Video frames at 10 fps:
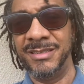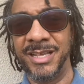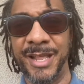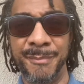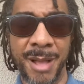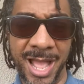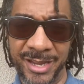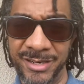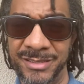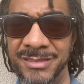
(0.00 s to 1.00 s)

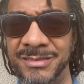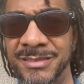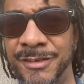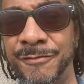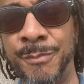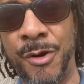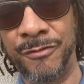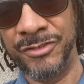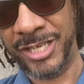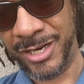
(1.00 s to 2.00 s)
admired. They're
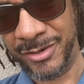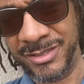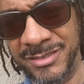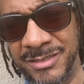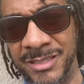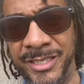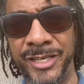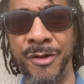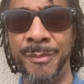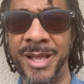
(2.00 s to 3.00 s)
both generous. The
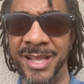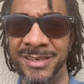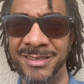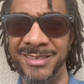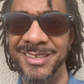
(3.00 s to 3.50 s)
Leo men,